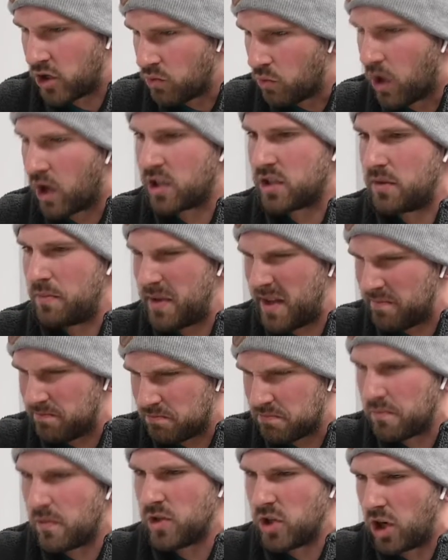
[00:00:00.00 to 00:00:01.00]
You want it to be,
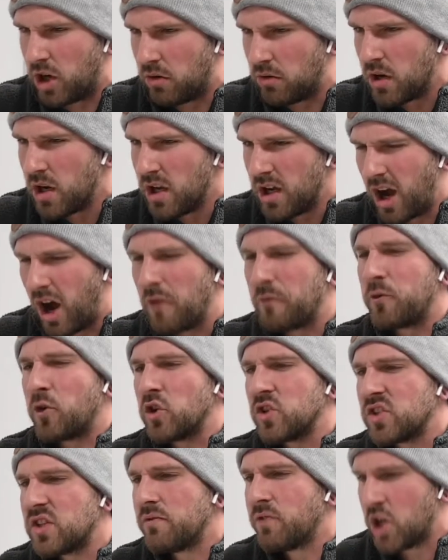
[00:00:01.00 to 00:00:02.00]
you know,
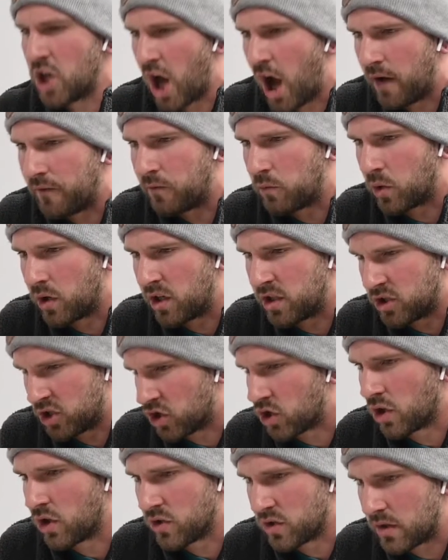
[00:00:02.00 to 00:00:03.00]
aversive enough where it
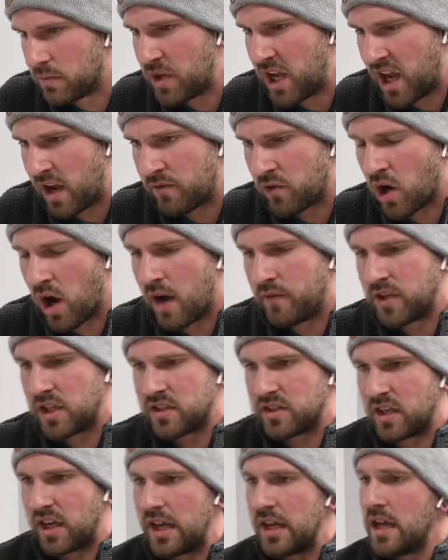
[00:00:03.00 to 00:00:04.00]
deters the behavior,
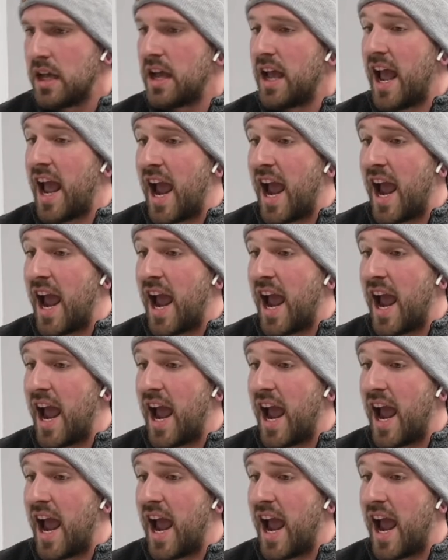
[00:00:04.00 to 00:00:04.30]
obviously.